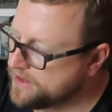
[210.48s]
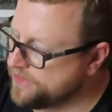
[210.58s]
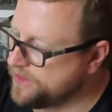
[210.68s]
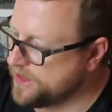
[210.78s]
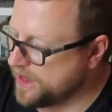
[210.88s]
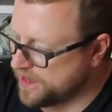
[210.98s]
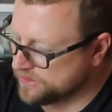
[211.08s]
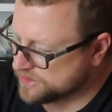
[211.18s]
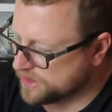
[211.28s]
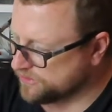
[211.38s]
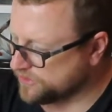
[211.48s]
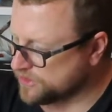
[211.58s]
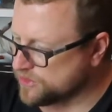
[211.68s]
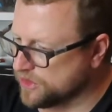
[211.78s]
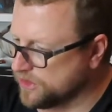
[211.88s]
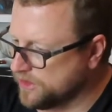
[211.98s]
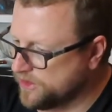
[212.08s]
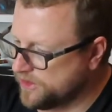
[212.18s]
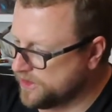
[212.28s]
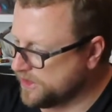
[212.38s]
The outside of the grill
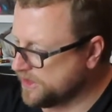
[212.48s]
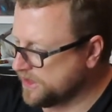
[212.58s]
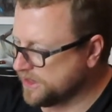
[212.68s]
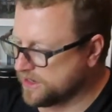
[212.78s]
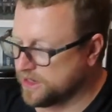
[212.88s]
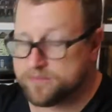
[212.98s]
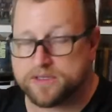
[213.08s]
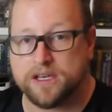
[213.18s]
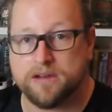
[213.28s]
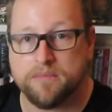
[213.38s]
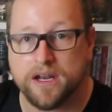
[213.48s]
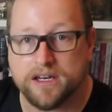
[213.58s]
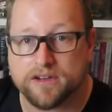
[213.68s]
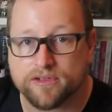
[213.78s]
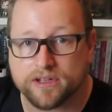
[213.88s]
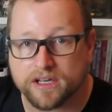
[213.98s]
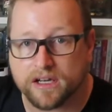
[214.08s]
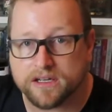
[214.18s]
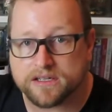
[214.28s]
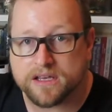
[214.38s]
comes in many different
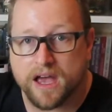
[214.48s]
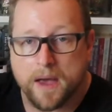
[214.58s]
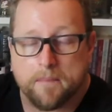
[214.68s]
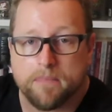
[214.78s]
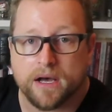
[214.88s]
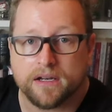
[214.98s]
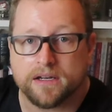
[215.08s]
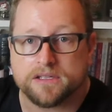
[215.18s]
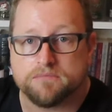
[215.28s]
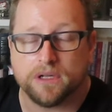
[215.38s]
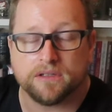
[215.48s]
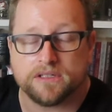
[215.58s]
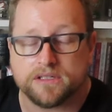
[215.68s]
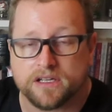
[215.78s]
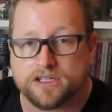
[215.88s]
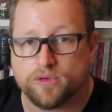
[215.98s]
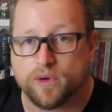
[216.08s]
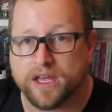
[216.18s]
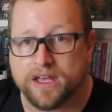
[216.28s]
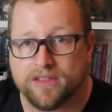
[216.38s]
colors, but it is built in such a
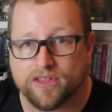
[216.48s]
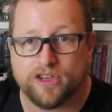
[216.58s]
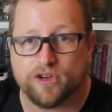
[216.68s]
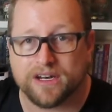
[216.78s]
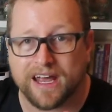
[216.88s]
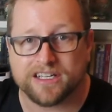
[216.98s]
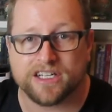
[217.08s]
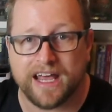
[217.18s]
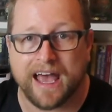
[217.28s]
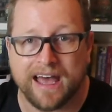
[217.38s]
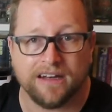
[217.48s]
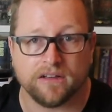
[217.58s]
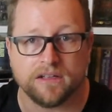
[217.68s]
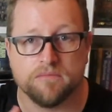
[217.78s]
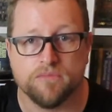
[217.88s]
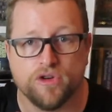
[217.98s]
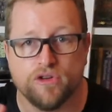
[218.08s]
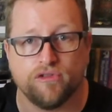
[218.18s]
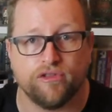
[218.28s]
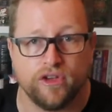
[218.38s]
way that you can actually handle and
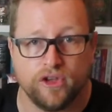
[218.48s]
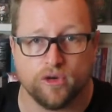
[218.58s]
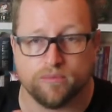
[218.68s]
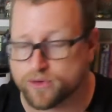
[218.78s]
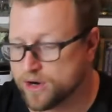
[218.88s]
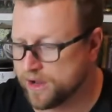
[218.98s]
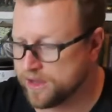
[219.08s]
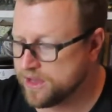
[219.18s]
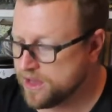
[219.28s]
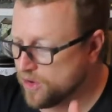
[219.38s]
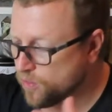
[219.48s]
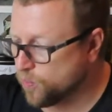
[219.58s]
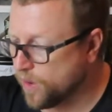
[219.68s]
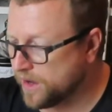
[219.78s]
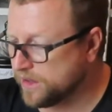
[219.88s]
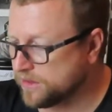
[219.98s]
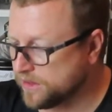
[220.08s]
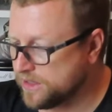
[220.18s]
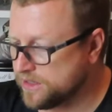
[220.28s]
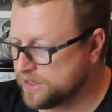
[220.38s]
move your braai while
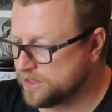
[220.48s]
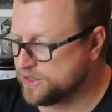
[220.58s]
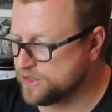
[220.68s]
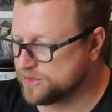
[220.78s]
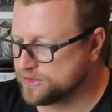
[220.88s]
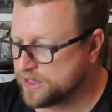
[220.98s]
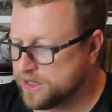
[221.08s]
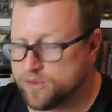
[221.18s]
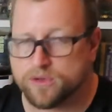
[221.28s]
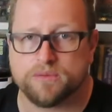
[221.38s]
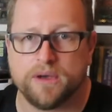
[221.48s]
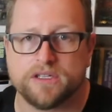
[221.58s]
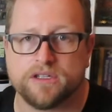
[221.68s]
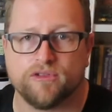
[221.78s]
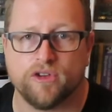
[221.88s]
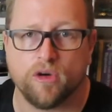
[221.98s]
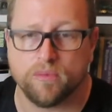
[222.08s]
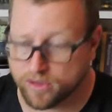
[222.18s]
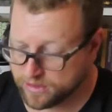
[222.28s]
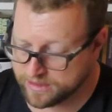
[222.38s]
in use, which makes it
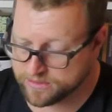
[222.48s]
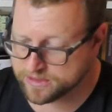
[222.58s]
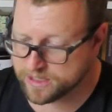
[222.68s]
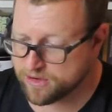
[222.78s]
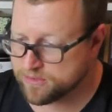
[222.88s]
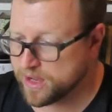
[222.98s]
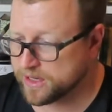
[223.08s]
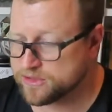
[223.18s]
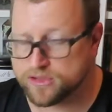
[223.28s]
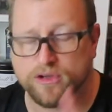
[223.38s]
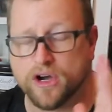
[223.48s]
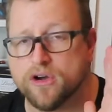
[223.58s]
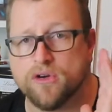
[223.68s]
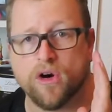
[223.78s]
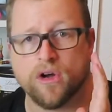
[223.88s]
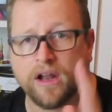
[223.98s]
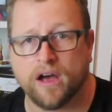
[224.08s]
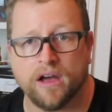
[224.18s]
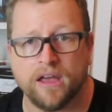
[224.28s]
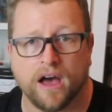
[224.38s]
phenomenal in this carry bag to go on
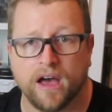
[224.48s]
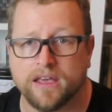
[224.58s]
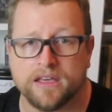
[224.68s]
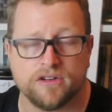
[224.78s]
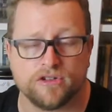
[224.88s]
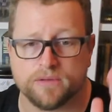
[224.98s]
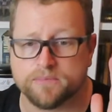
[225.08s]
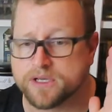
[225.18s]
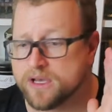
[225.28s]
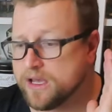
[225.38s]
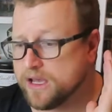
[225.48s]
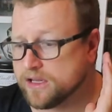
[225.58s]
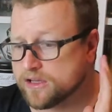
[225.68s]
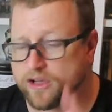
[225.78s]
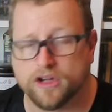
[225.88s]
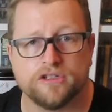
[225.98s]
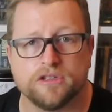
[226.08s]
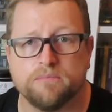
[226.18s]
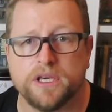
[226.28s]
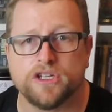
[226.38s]
hiking trips. It can go to
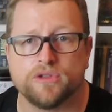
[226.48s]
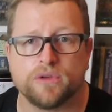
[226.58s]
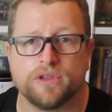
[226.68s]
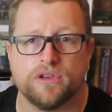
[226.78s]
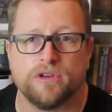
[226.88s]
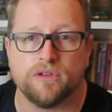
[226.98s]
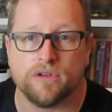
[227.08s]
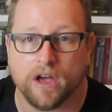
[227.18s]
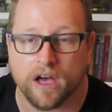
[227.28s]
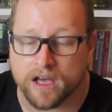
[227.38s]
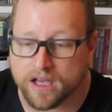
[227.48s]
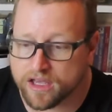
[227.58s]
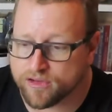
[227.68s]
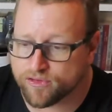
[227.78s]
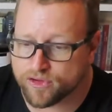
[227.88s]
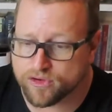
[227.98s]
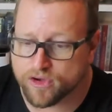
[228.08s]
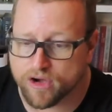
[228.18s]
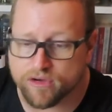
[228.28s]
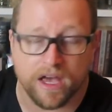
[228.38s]
the beach with you if you
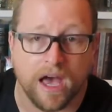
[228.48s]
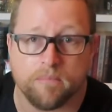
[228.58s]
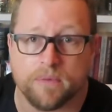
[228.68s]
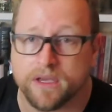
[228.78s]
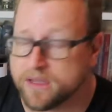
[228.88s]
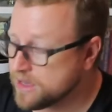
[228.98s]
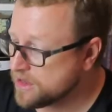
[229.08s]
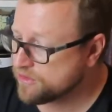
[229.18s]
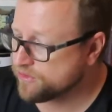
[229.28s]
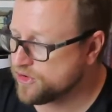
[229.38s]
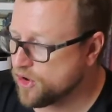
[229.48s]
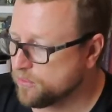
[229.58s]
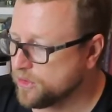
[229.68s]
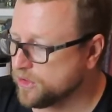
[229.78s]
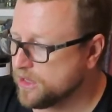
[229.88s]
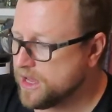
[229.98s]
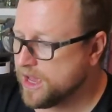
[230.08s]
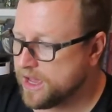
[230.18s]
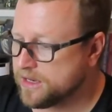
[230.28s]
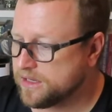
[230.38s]
go camping, phenomenal,
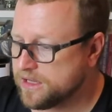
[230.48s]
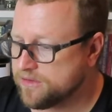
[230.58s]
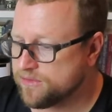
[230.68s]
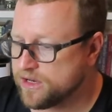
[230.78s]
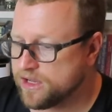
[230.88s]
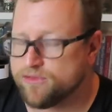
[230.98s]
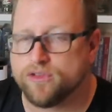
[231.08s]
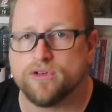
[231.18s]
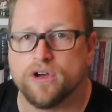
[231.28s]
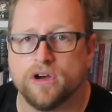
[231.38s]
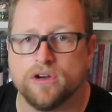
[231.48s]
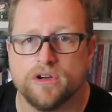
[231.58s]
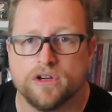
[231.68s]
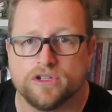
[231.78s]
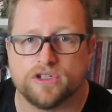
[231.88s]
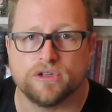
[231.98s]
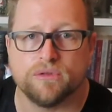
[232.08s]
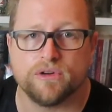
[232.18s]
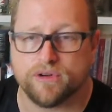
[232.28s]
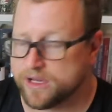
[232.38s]
and even if you go
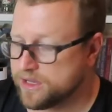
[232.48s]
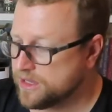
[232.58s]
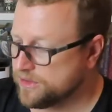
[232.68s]
touring.